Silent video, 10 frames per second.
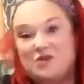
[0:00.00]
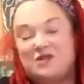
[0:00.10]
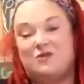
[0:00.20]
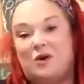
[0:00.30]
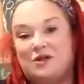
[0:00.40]
to the
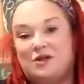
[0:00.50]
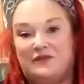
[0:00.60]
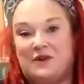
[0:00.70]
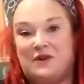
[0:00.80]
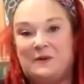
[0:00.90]

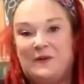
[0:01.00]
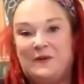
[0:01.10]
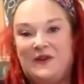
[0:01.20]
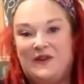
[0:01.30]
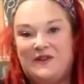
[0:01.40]
waterfall.
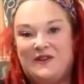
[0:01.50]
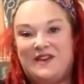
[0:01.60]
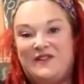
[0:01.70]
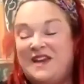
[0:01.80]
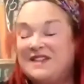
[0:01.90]
If
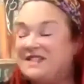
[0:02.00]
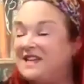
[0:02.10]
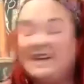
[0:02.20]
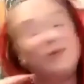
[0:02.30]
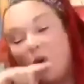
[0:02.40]
he had
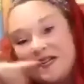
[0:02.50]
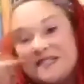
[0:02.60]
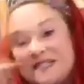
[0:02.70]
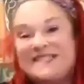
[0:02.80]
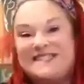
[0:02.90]
taken one
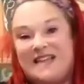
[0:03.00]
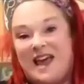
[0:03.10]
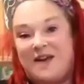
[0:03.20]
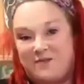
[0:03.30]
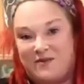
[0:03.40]

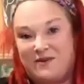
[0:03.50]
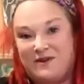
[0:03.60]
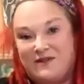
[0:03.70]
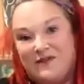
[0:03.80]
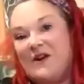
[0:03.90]
step
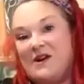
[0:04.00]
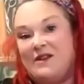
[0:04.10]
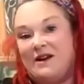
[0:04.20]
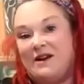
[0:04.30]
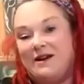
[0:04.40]

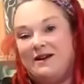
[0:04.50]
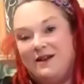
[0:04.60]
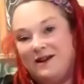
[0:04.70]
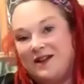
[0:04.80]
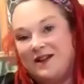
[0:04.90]
further
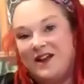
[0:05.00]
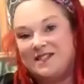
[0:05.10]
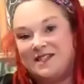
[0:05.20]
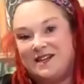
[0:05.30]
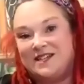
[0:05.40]
in that
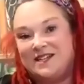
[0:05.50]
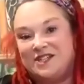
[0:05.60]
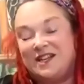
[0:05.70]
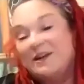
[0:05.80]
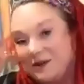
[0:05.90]
direction,
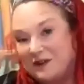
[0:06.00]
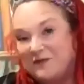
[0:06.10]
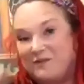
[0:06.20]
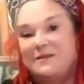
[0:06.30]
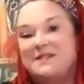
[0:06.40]
he would have
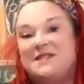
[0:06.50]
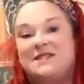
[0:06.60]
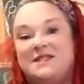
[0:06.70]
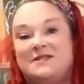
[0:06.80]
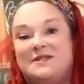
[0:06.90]

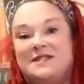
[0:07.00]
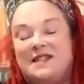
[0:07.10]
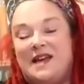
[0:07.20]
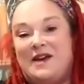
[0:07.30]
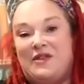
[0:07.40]
plummeted to his
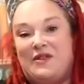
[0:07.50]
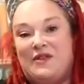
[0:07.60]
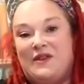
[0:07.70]
death.